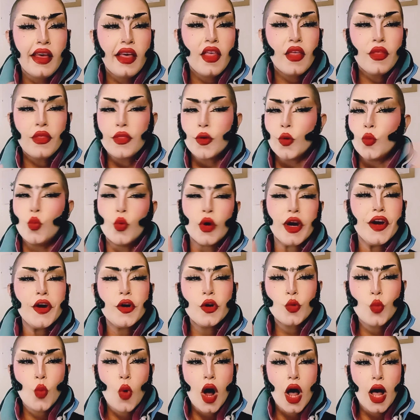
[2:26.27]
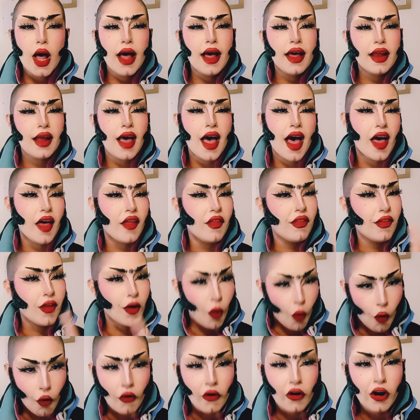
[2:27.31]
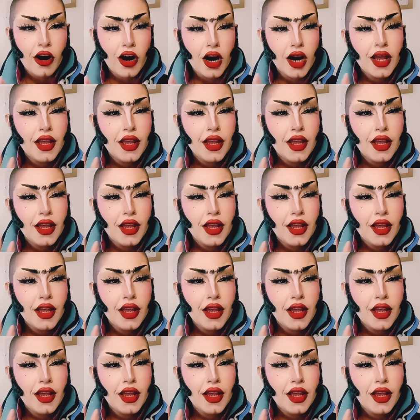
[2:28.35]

the weird one, and the whore,